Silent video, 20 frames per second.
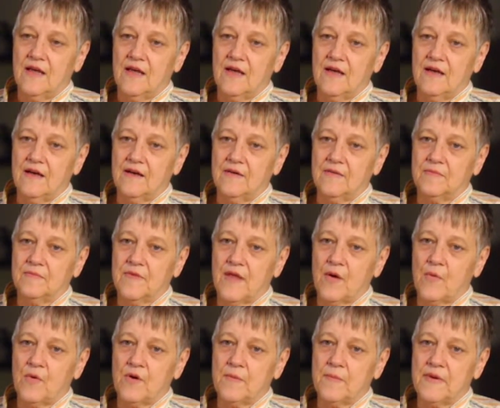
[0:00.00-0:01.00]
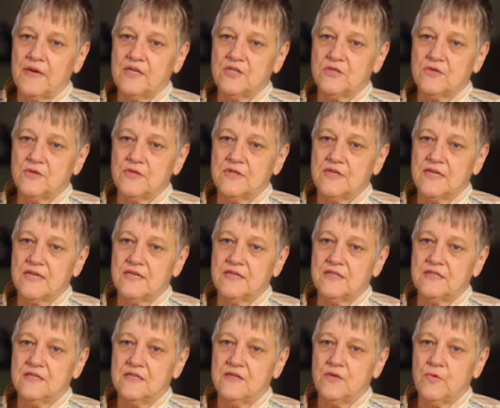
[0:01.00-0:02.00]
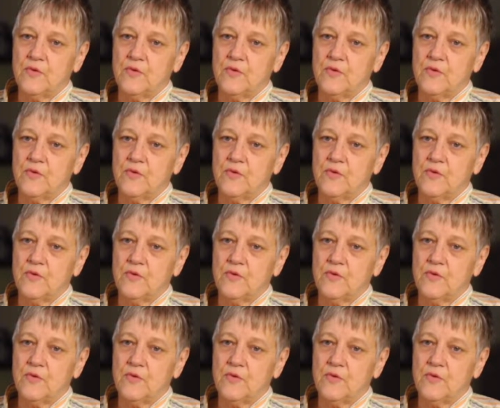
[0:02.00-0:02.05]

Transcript: I want to make sure that they continue.